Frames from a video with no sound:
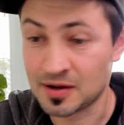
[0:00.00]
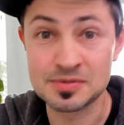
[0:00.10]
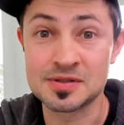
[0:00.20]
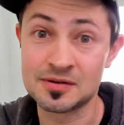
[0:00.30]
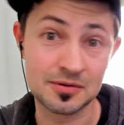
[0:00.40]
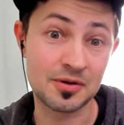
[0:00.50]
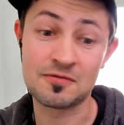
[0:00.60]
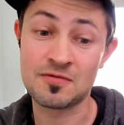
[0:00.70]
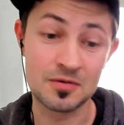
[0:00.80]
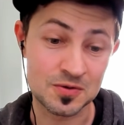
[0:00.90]
I'm still
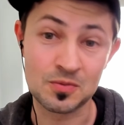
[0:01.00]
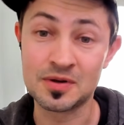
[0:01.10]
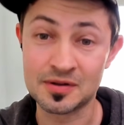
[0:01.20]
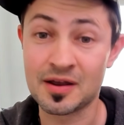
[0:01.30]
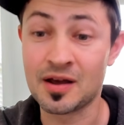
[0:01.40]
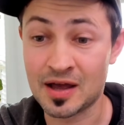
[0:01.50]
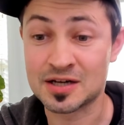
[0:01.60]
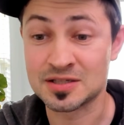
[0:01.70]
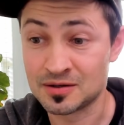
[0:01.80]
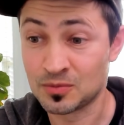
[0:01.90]
looking forward to one day
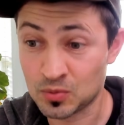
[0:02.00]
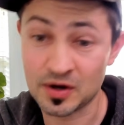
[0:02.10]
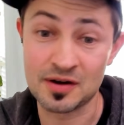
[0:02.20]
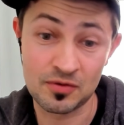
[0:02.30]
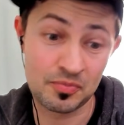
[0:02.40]
actually working